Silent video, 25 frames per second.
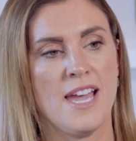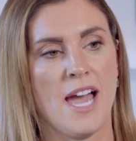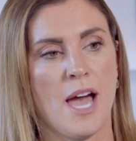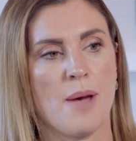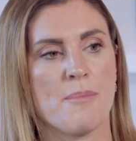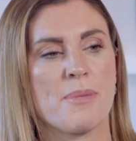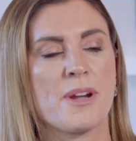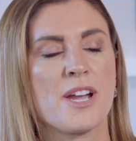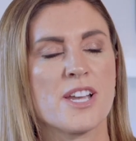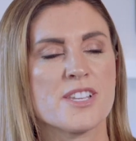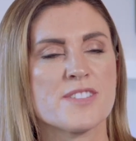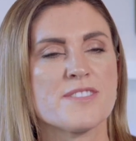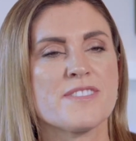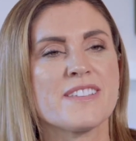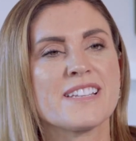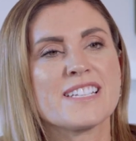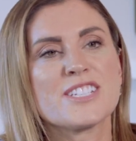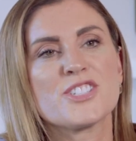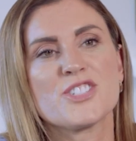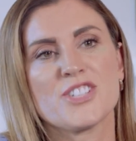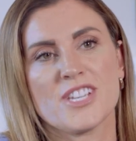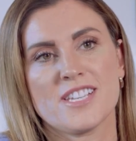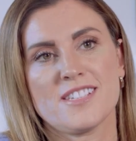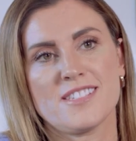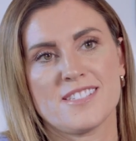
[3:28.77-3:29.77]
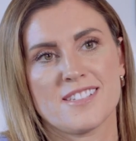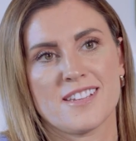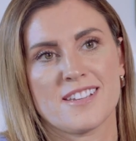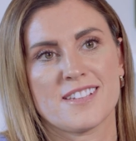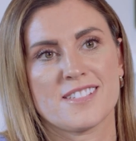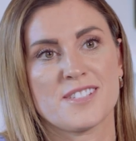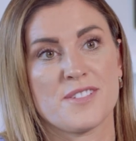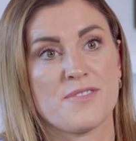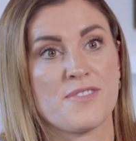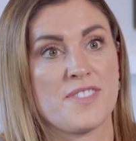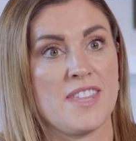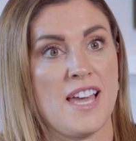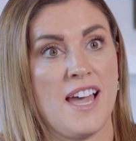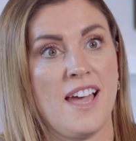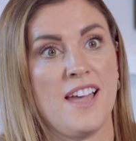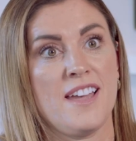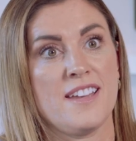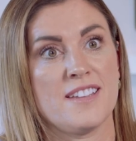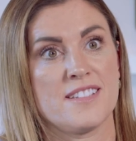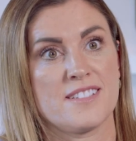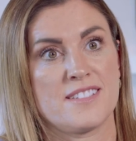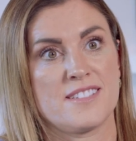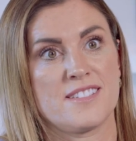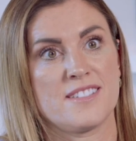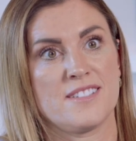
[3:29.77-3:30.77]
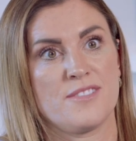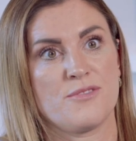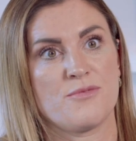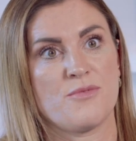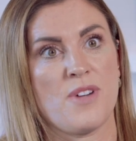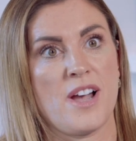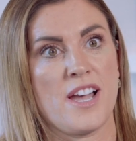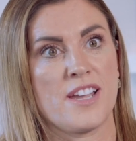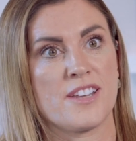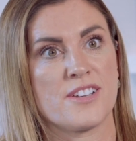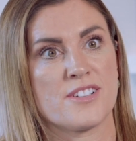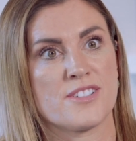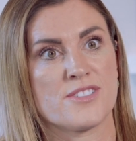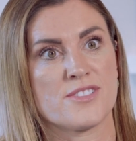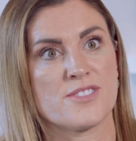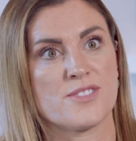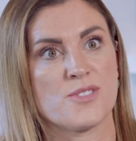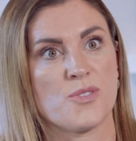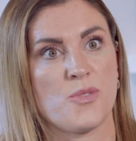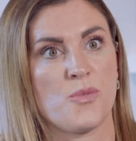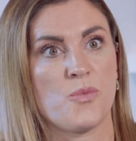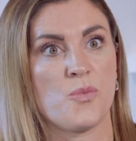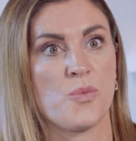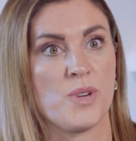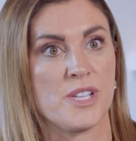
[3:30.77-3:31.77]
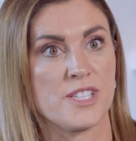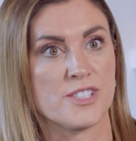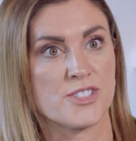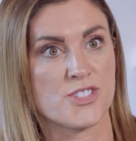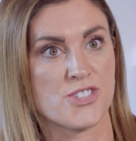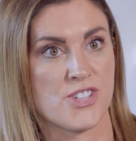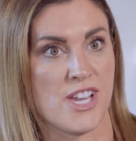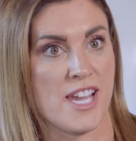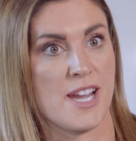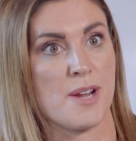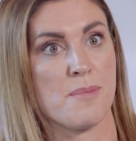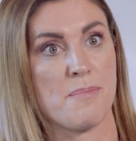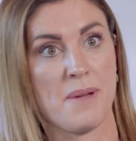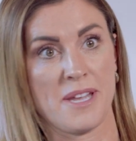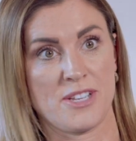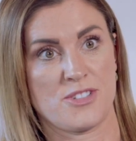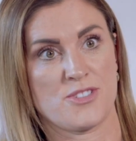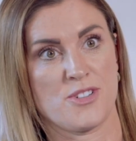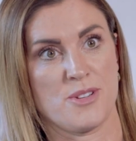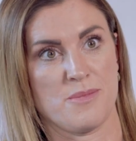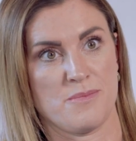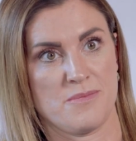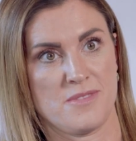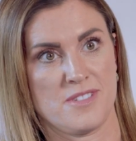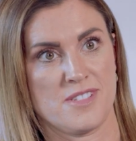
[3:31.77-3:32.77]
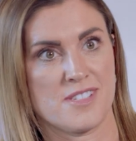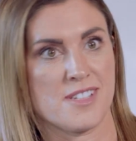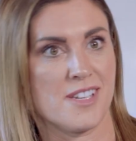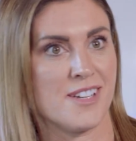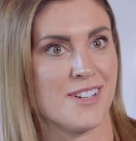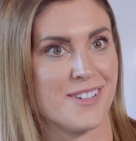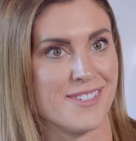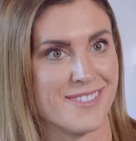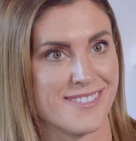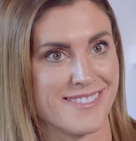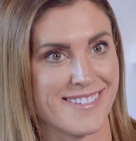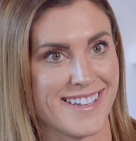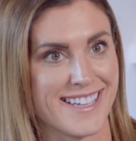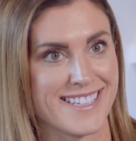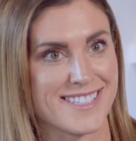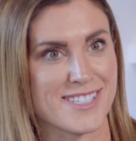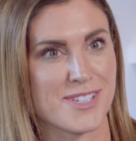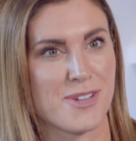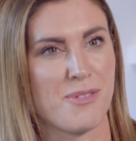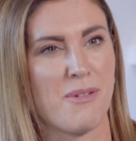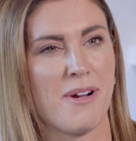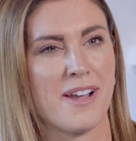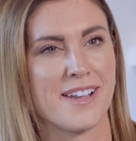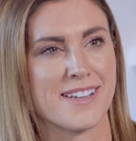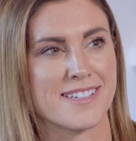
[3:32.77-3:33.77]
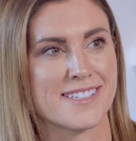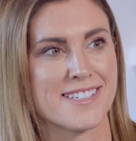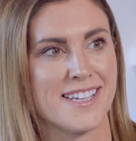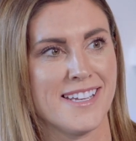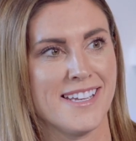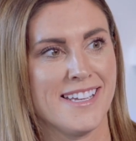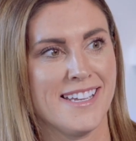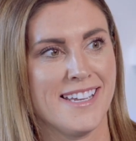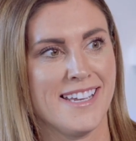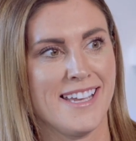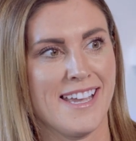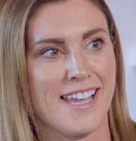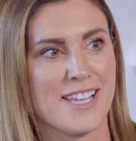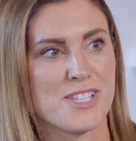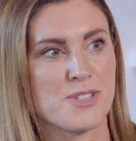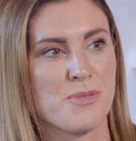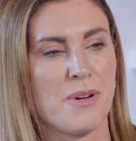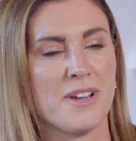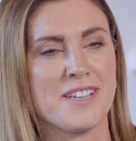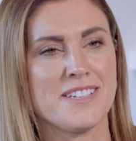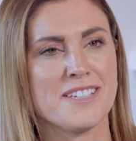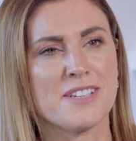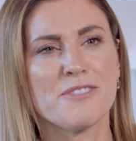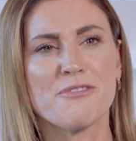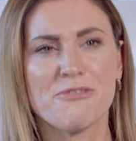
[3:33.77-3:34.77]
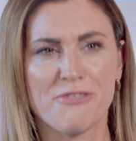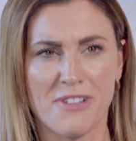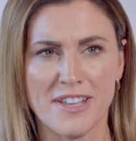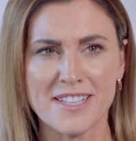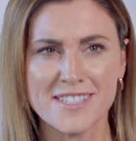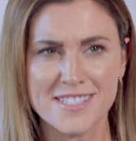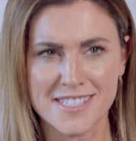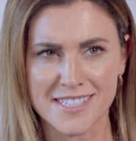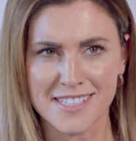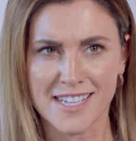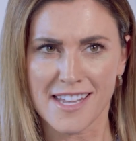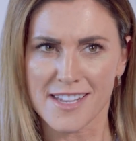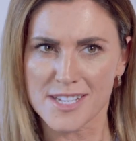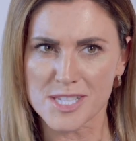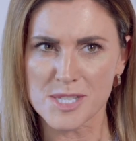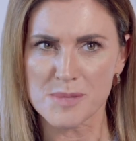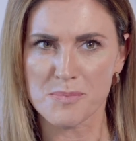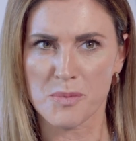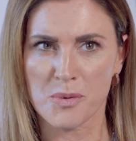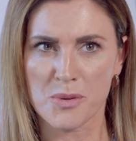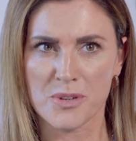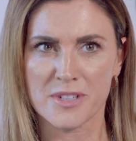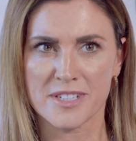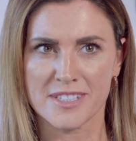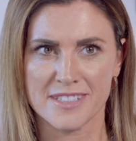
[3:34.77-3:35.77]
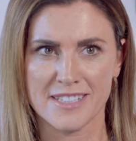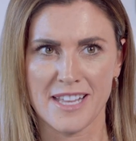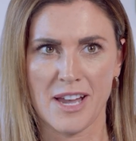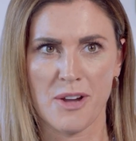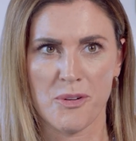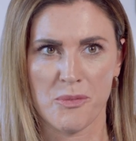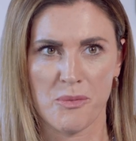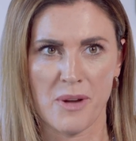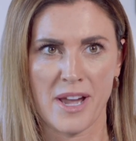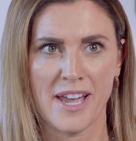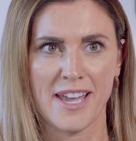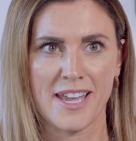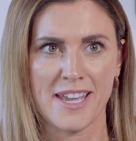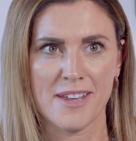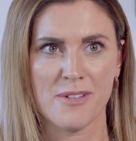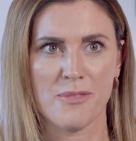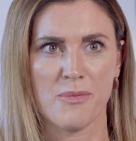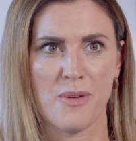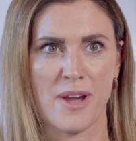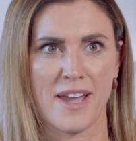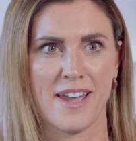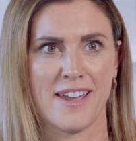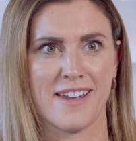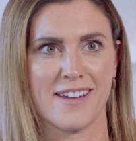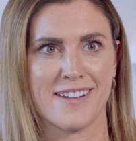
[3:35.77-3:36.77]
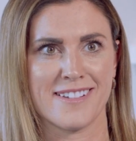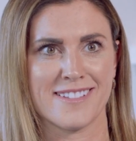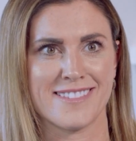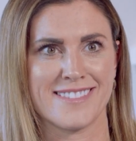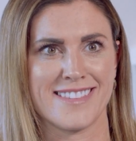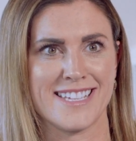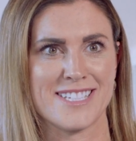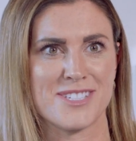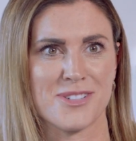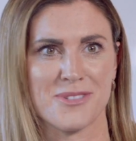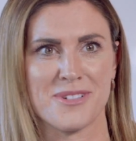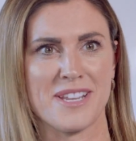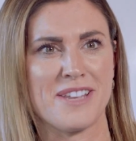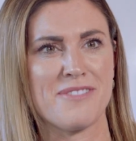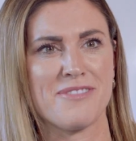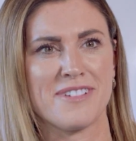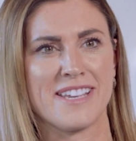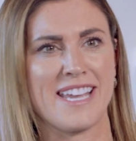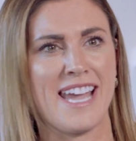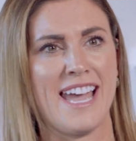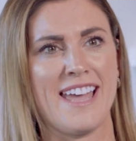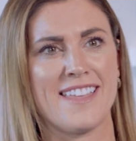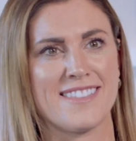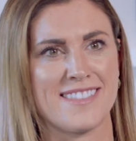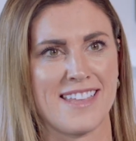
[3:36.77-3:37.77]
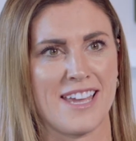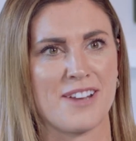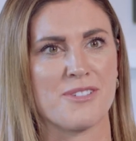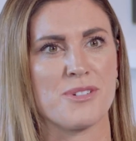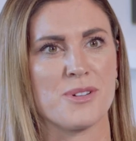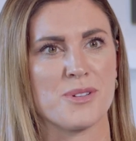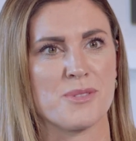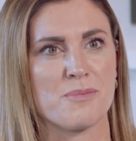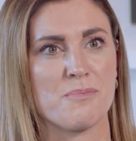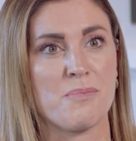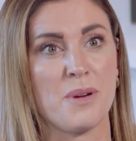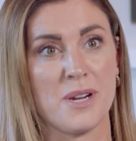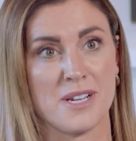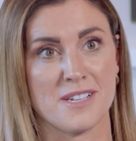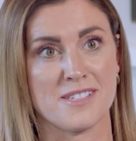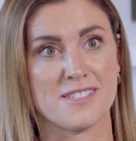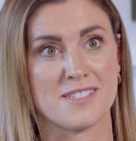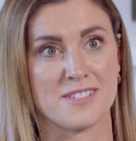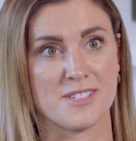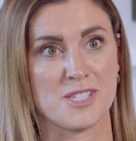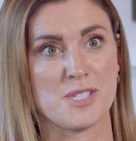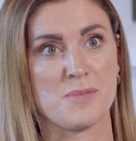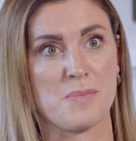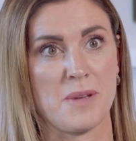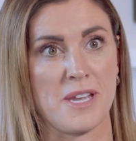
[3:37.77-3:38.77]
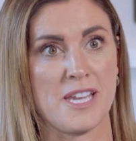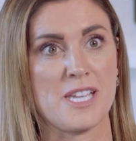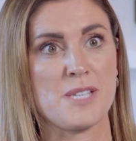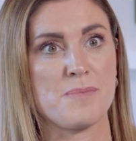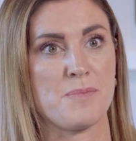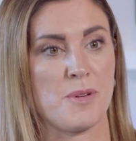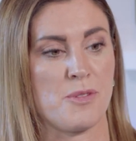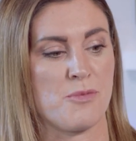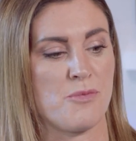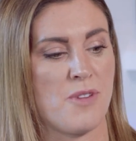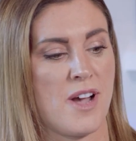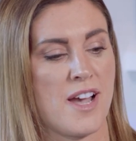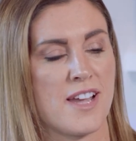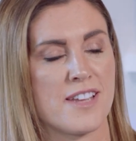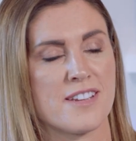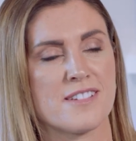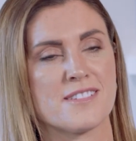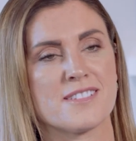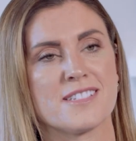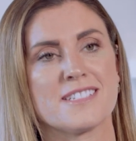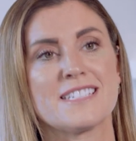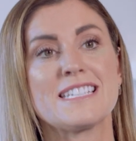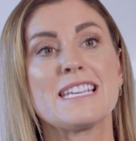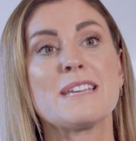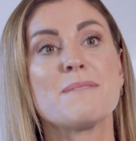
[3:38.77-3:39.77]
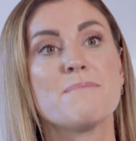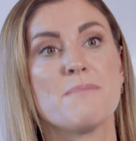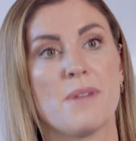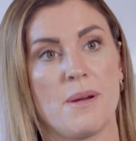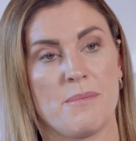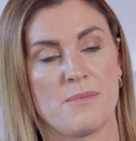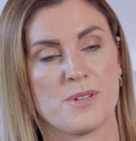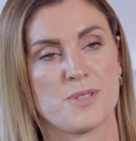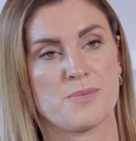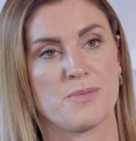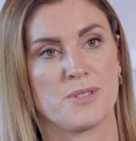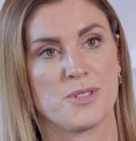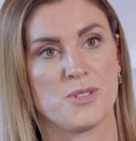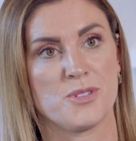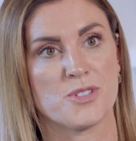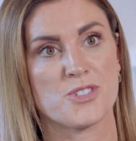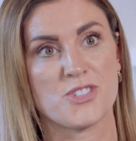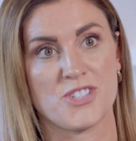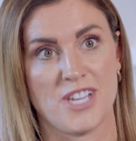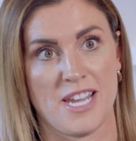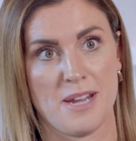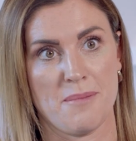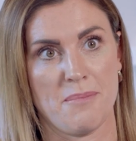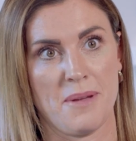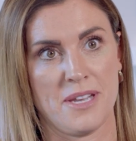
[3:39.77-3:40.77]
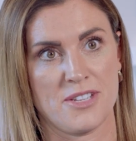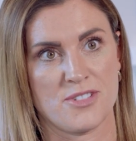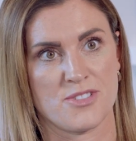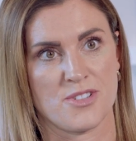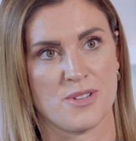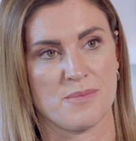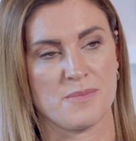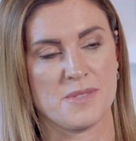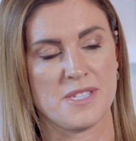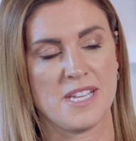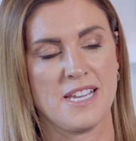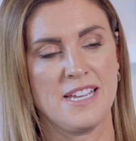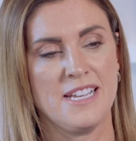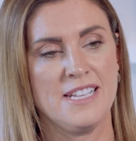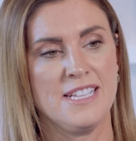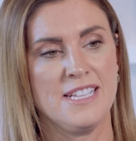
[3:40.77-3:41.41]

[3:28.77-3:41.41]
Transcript: And because of the logistics of that, riders will share bedrooms. So it's quite an infantilized sport in that way, where they don't even get their own personal space, but riders and team members will all share bedrooms.